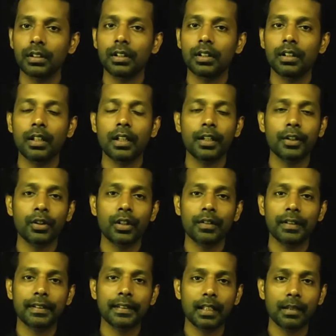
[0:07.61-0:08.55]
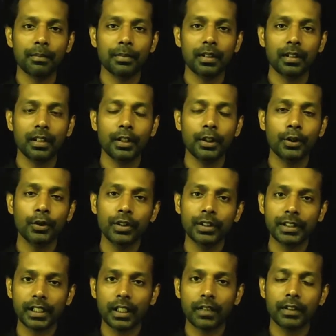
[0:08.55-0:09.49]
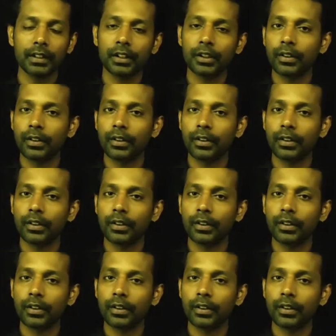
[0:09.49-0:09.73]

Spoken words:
and you have a sample, and you need to check whether